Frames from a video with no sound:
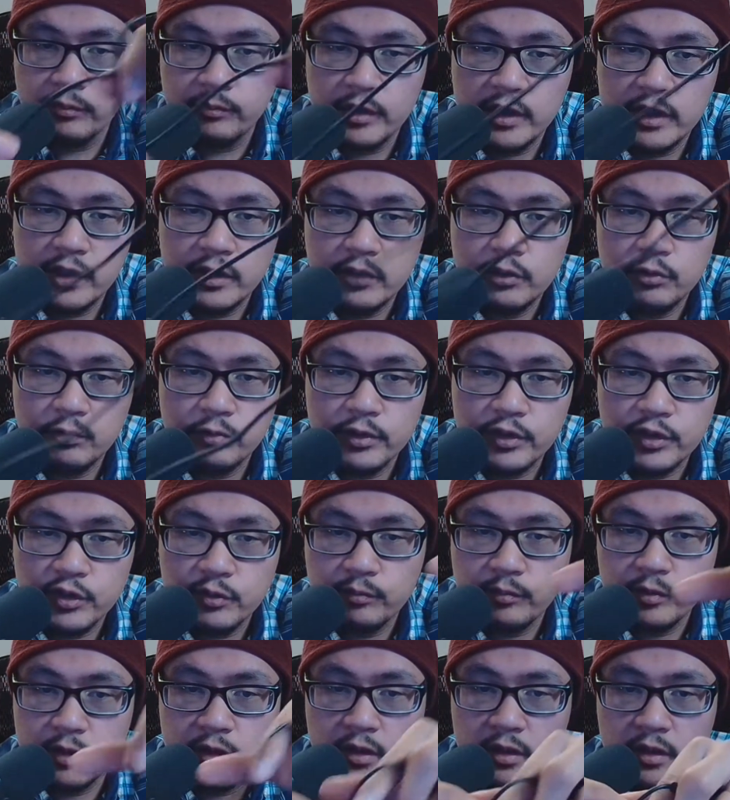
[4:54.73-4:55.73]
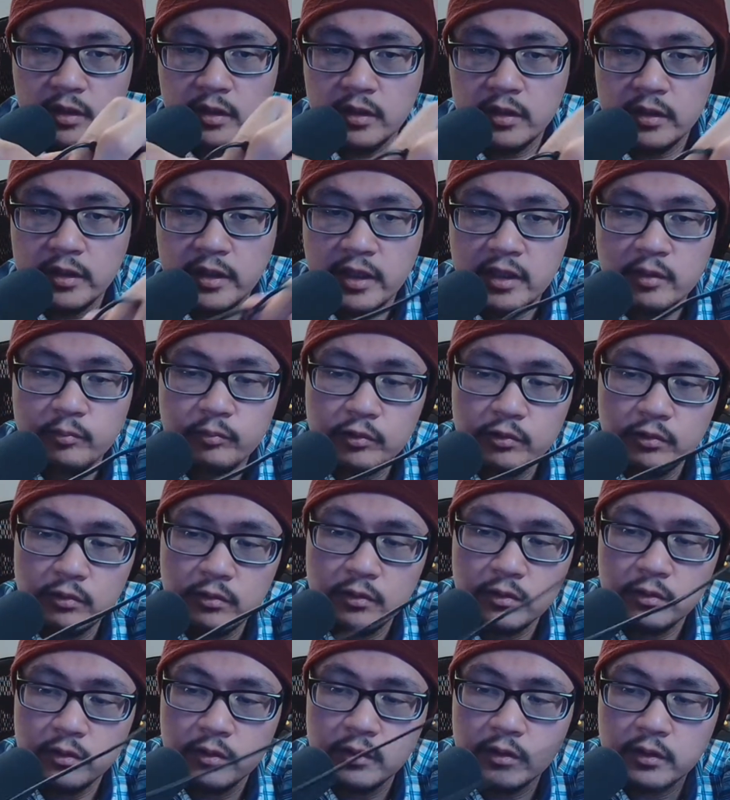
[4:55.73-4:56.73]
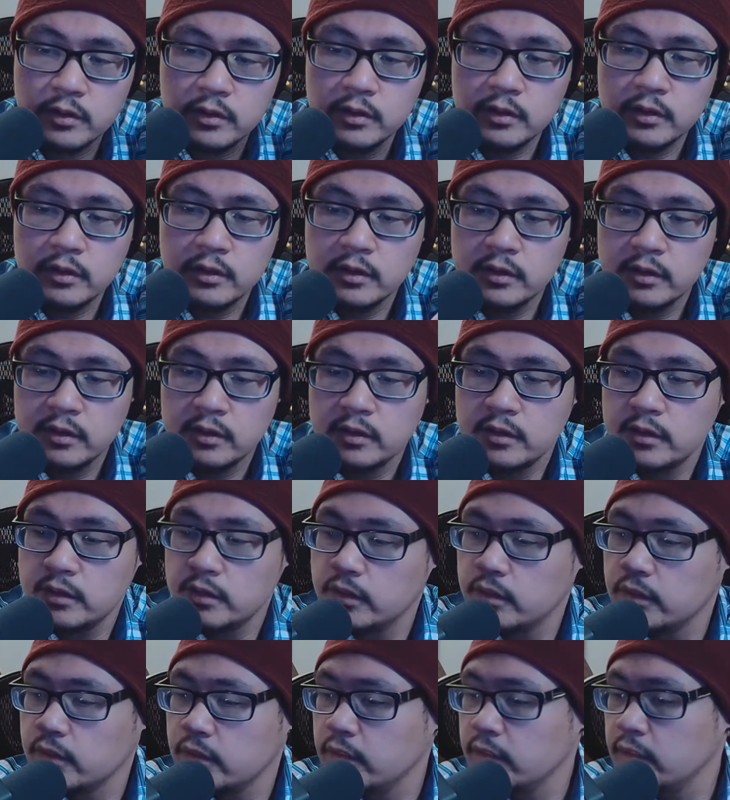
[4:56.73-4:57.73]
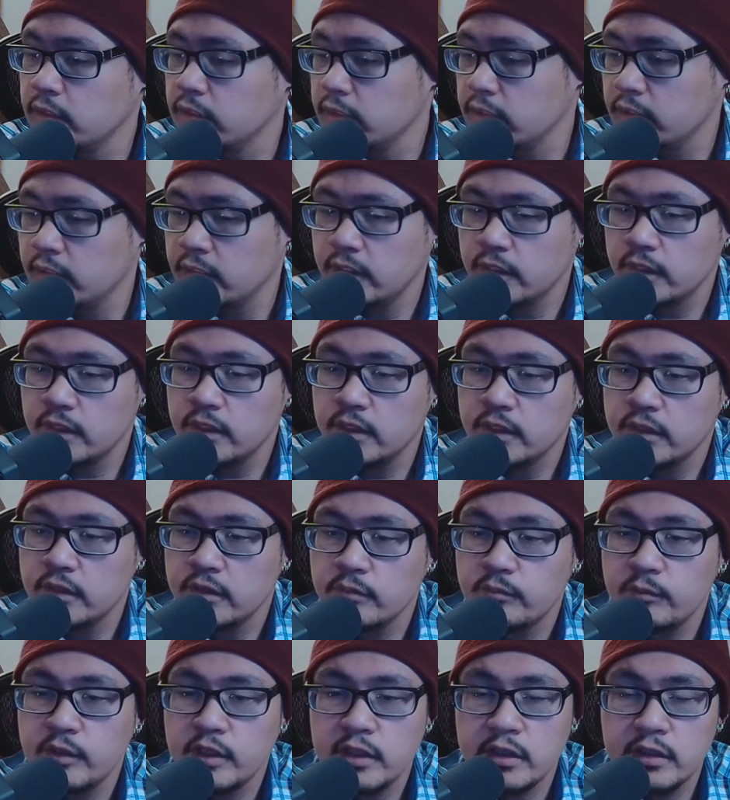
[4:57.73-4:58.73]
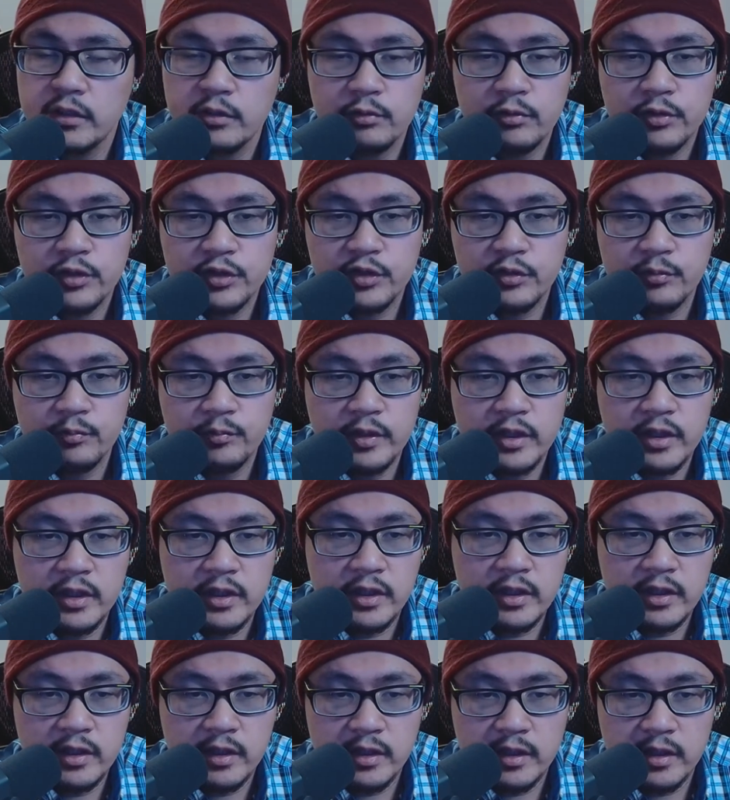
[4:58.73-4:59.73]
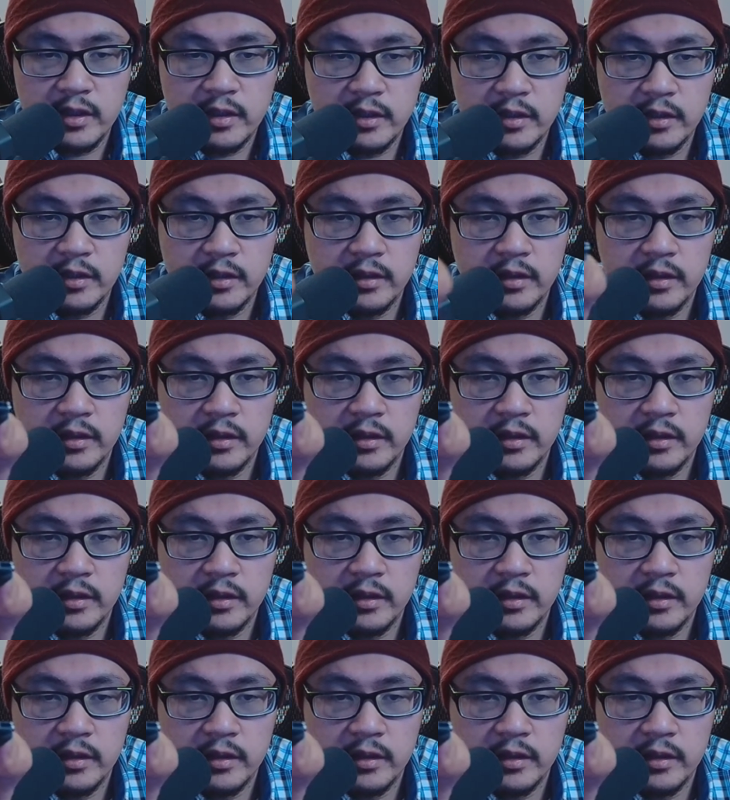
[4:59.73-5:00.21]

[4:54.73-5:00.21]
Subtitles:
of the mini USB cable and the mini USB